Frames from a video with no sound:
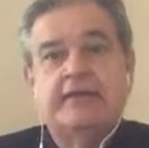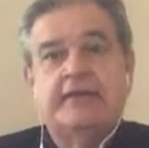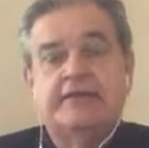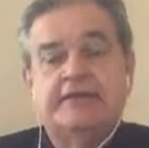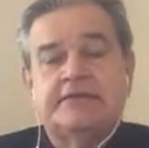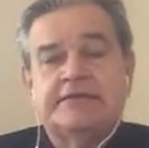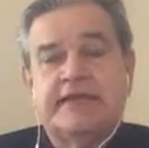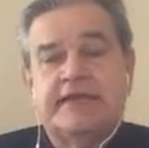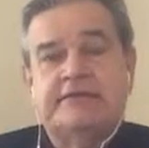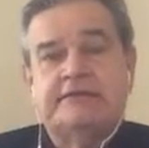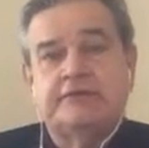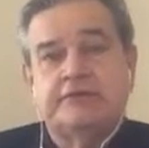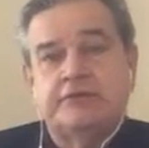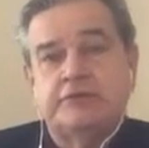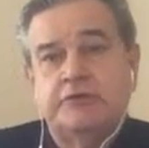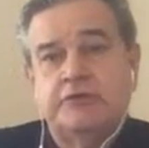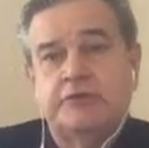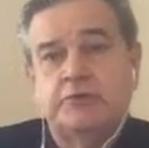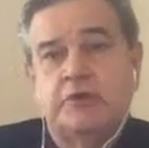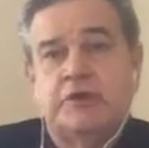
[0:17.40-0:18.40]
this
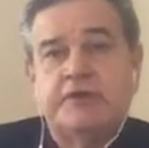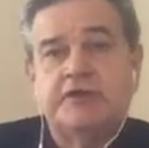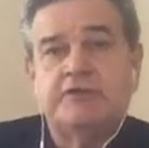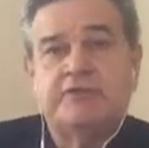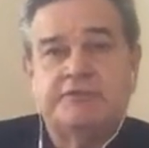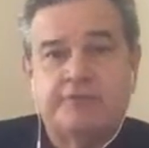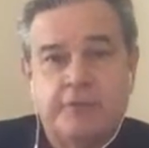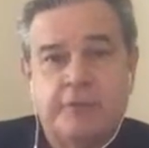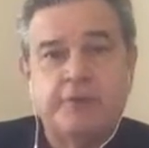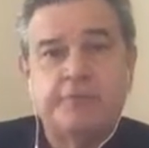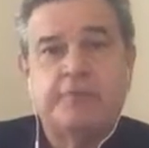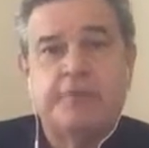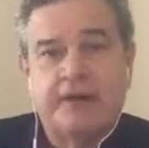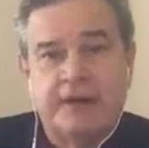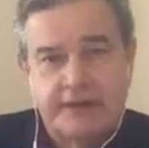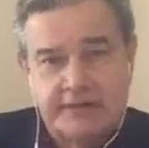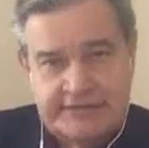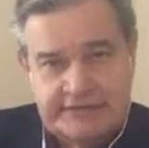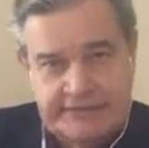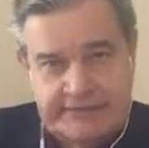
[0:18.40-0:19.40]
afternoon where the Foreign
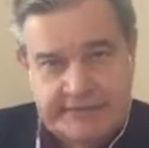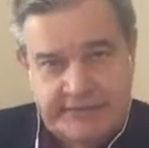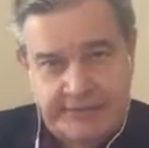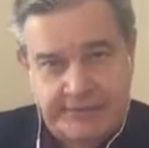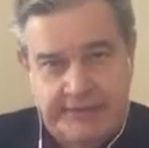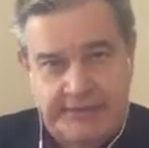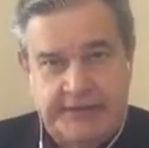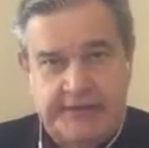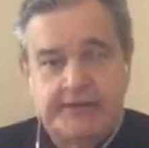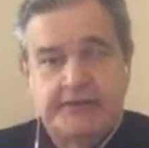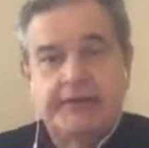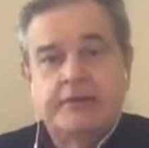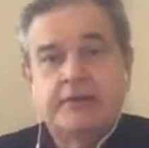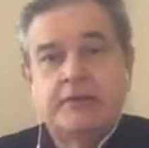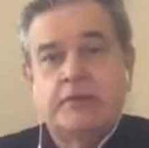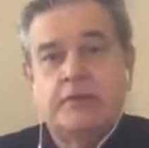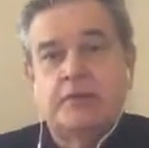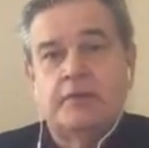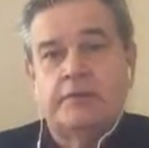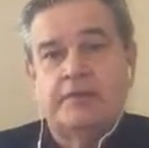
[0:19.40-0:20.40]
Policy Committee
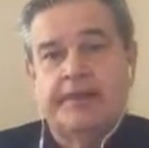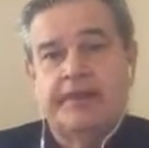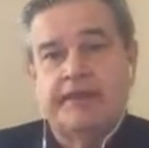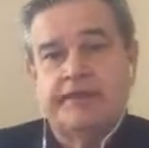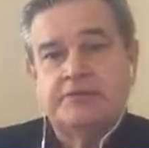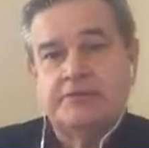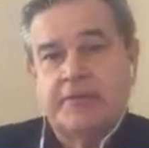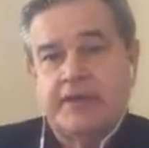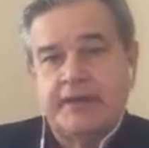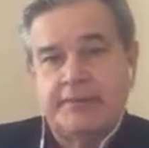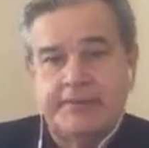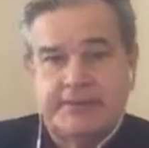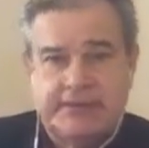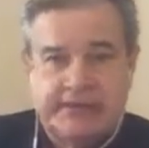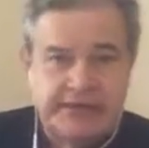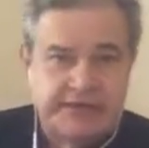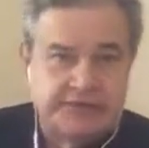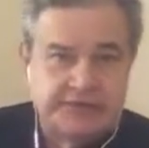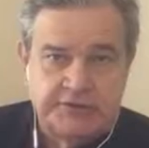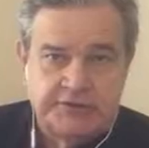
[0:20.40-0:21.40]
will make its
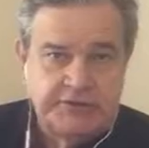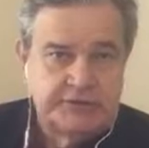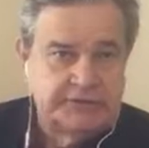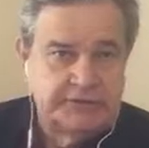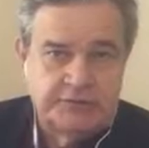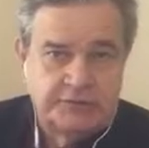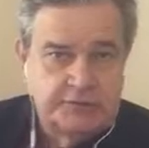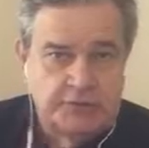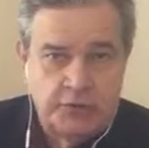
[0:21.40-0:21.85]
recommendation.